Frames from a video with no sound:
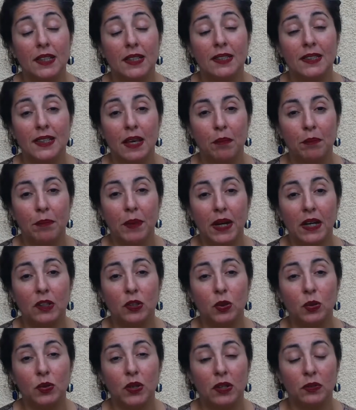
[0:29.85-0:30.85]
December
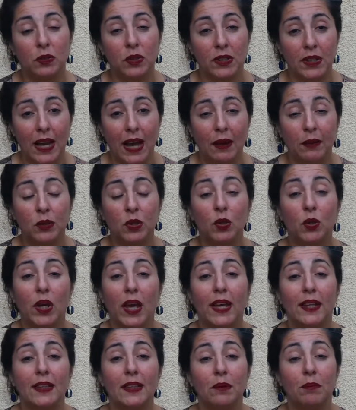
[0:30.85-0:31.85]
2009 to
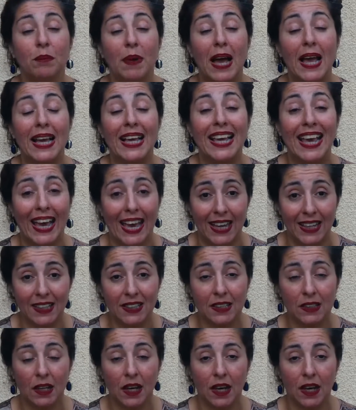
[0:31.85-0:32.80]
get my GET,